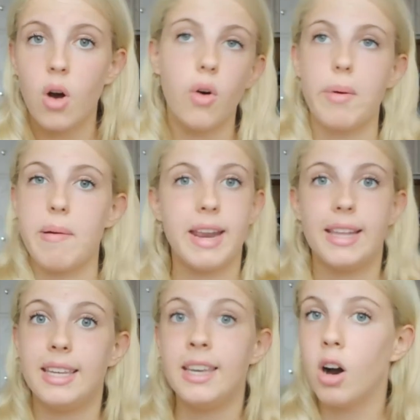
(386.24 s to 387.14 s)
or maybe the
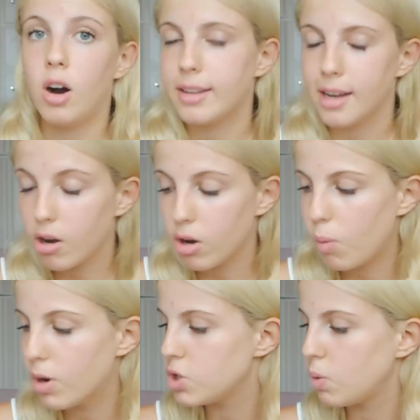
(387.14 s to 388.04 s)
tea hot, I don't know
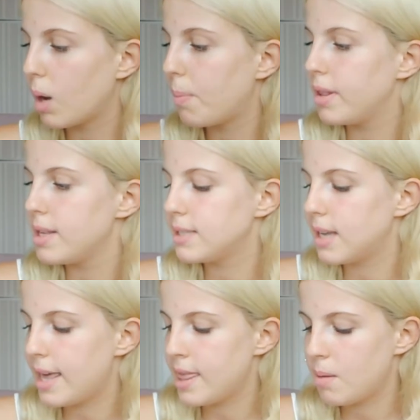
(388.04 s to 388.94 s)
what you want to put
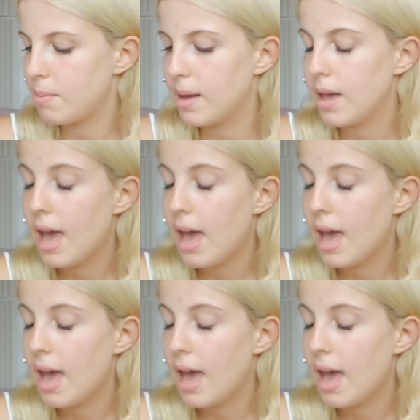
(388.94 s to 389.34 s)
inside them.